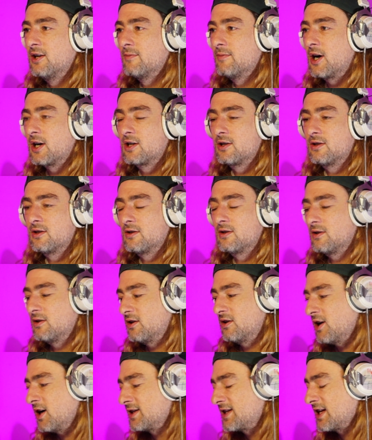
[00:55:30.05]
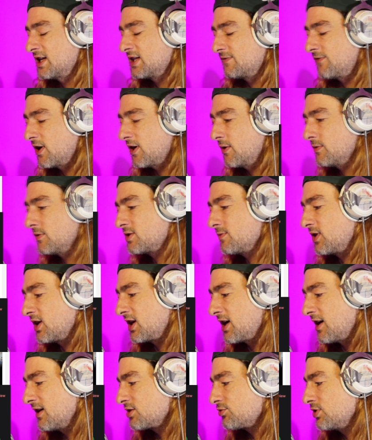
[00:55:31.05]
I can identify with some of the
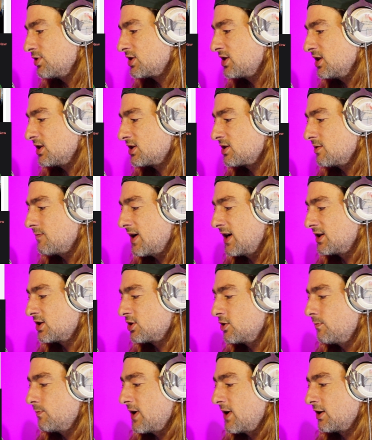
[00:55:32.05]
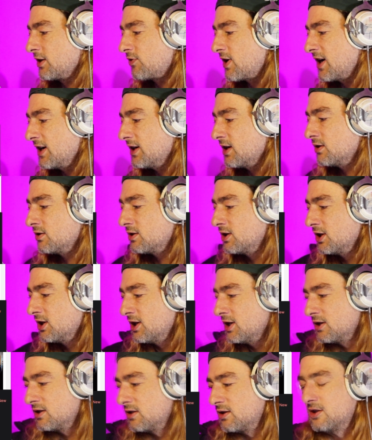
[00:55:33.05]
characteristics that make Superman great and,
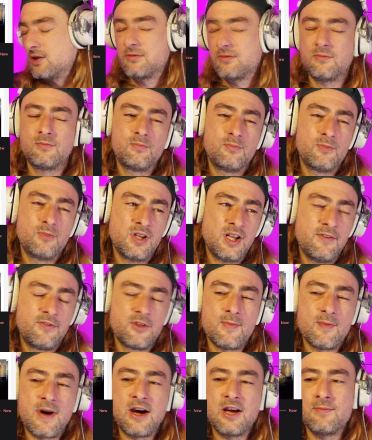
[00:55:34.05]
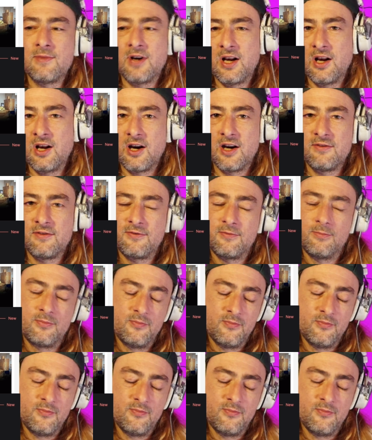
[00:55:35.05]
you know, live them out in my life,